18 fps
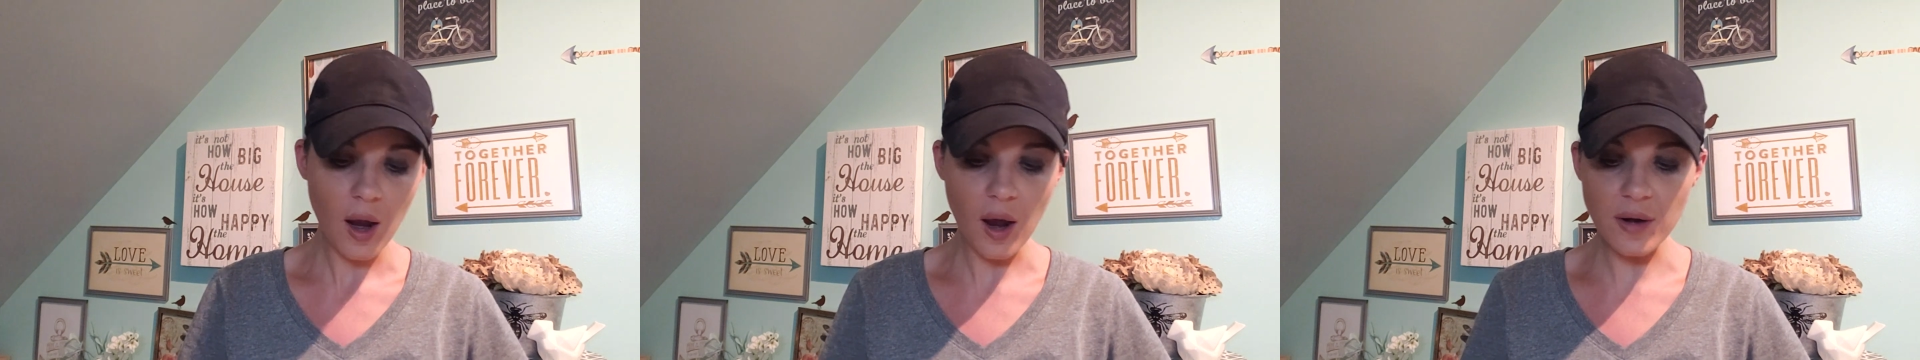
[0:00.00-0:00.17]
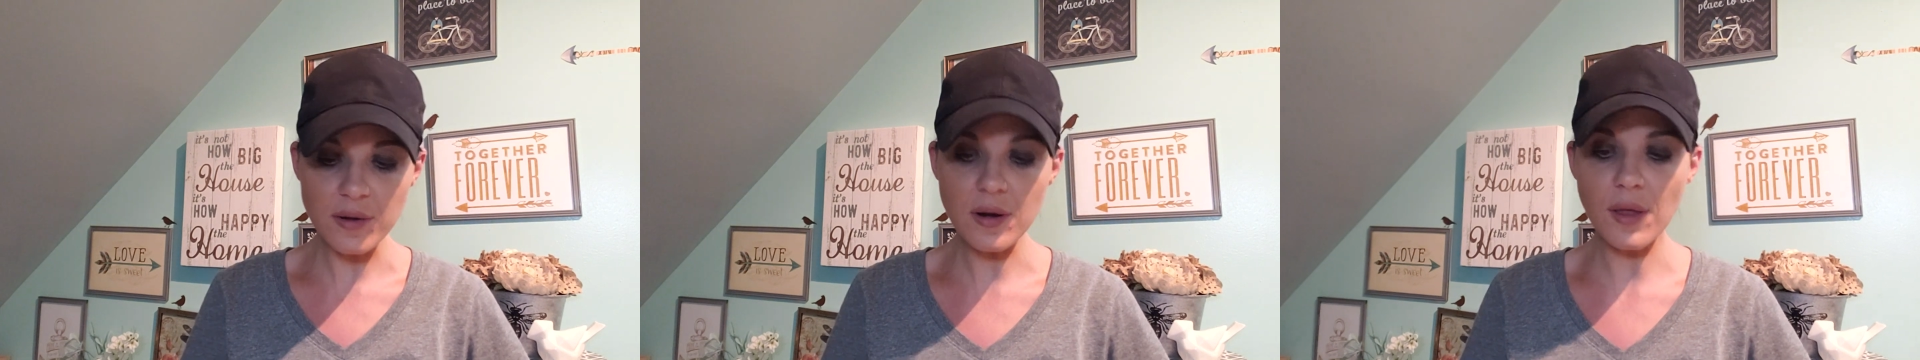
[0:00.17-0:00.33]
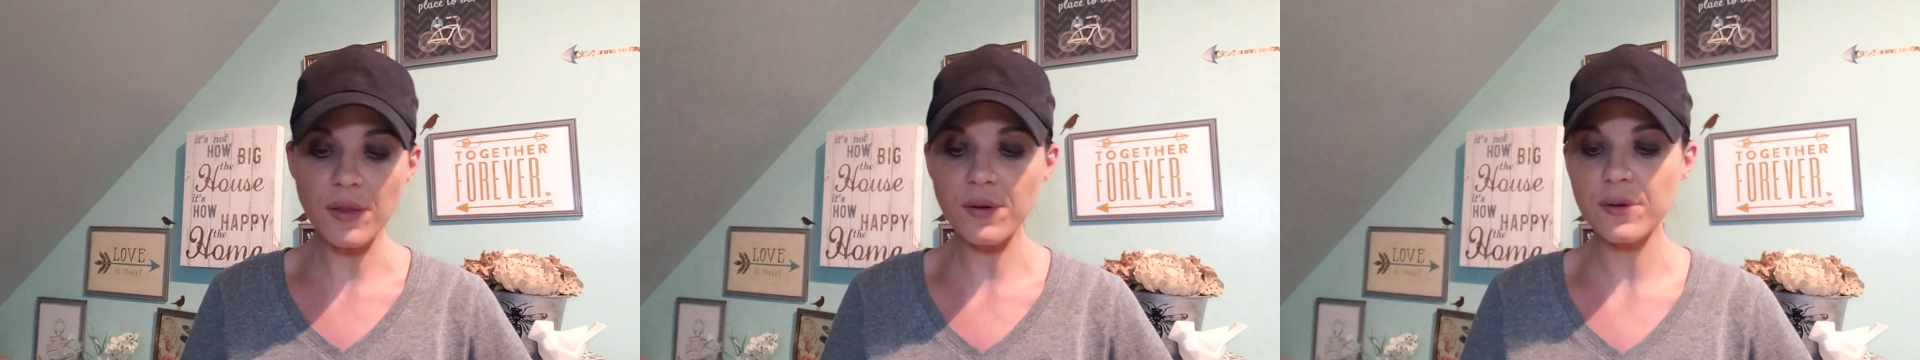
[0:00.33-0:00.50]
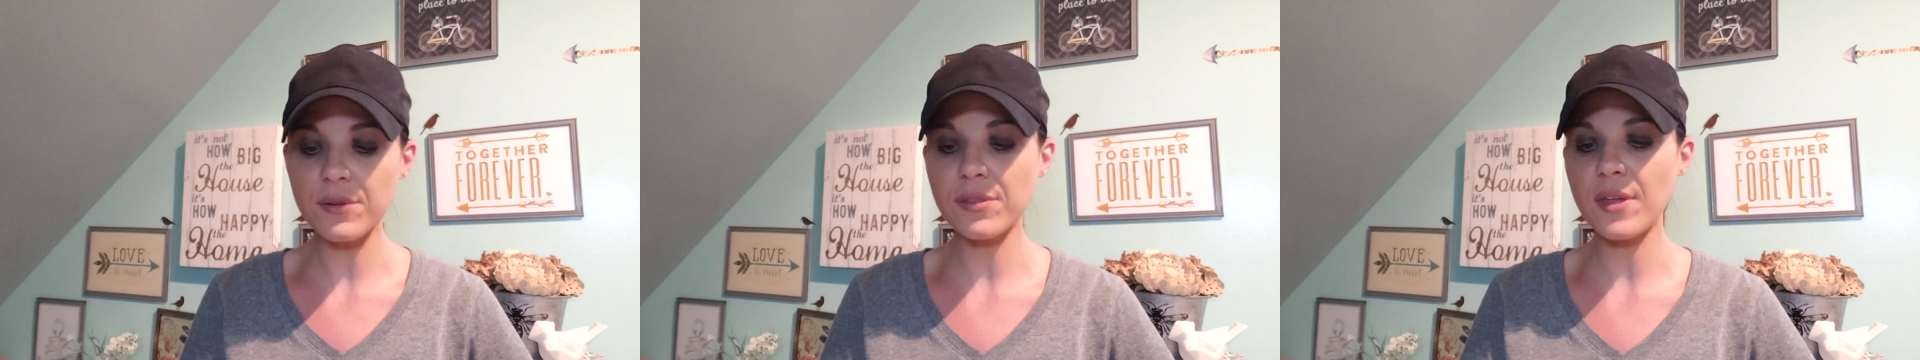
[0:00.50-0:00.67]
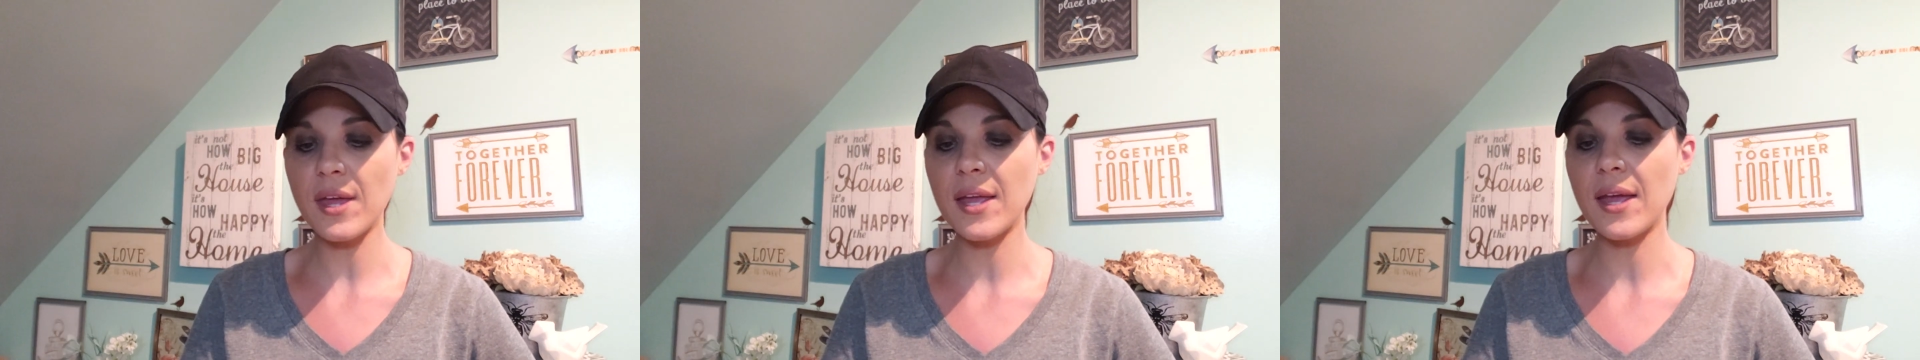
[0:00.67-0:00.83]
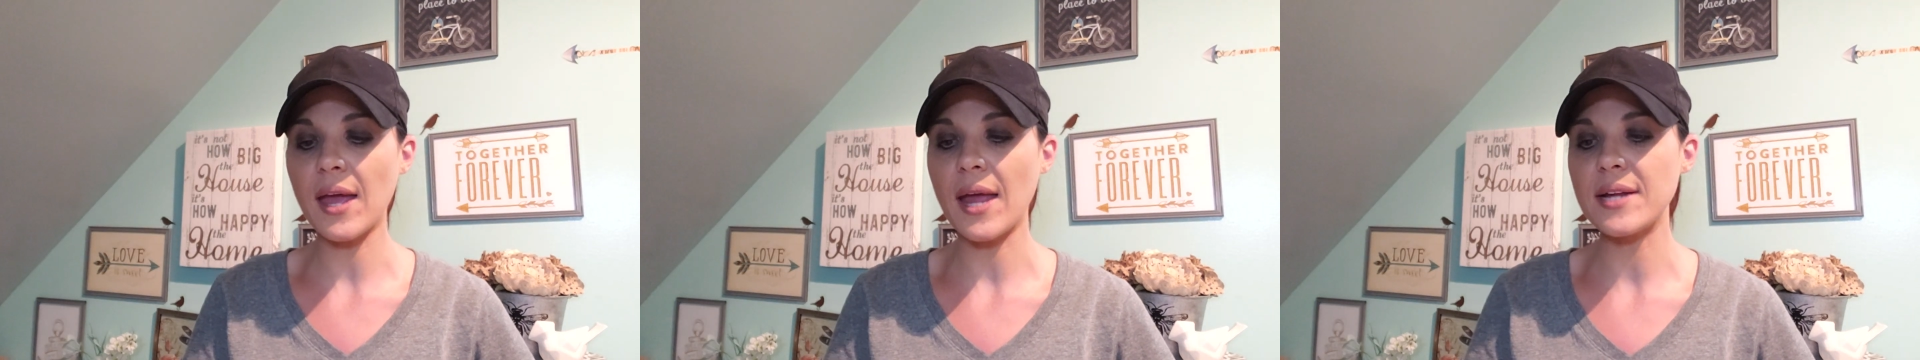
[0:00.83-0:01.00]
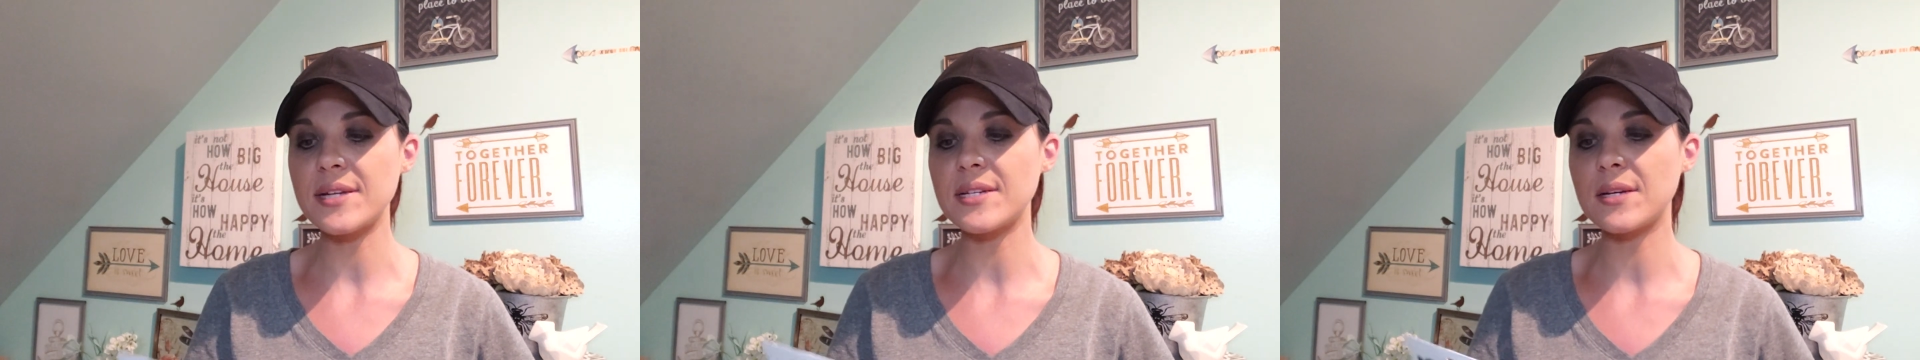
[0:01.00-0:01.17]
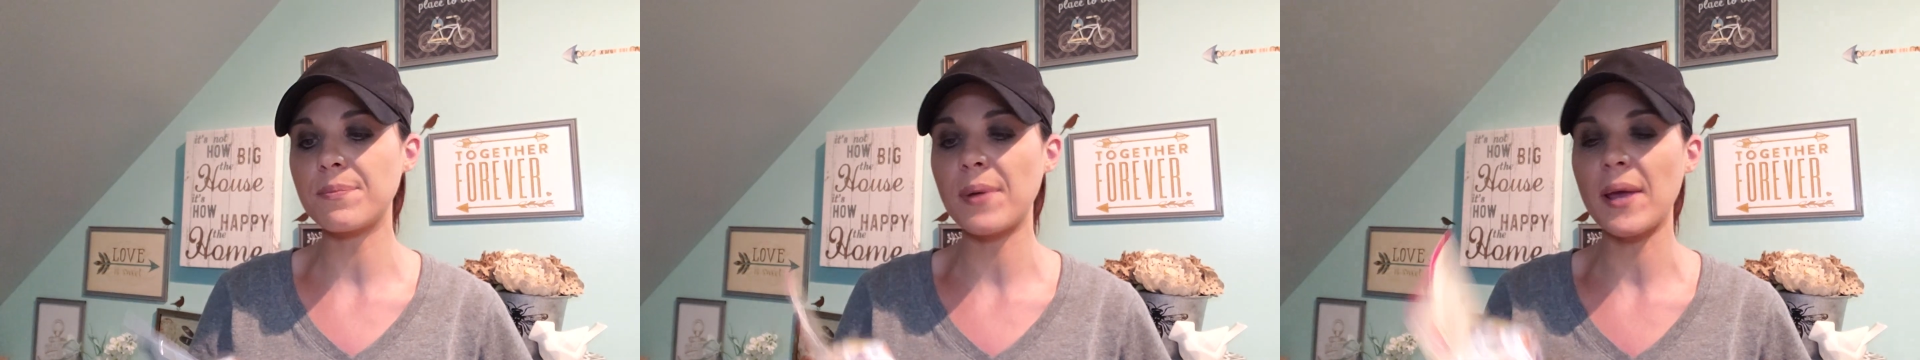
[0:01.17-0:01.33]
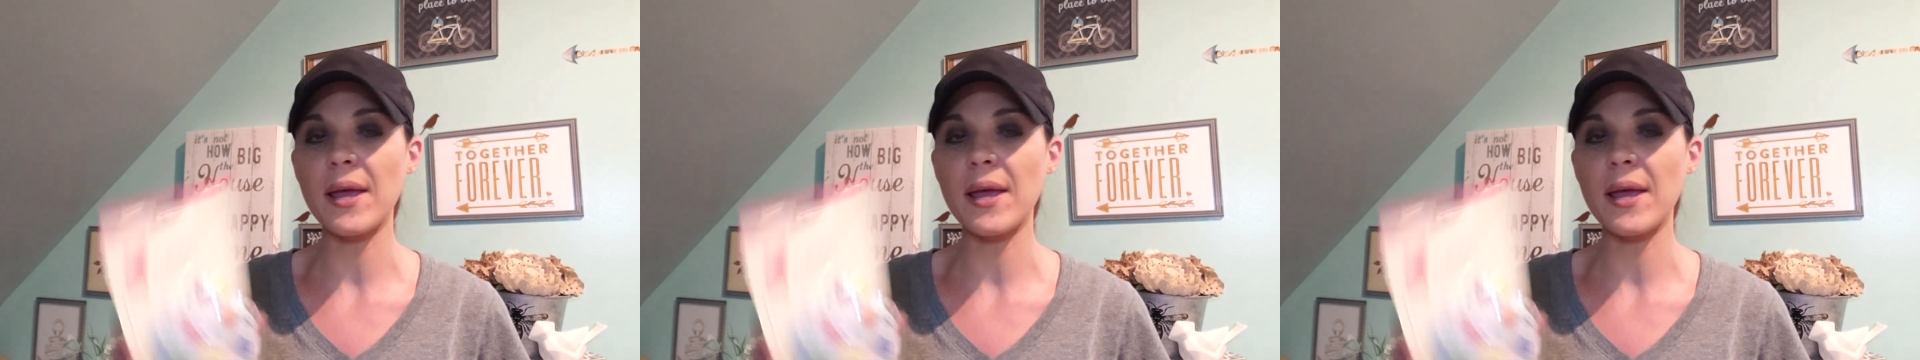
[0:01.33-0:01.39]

another thing I did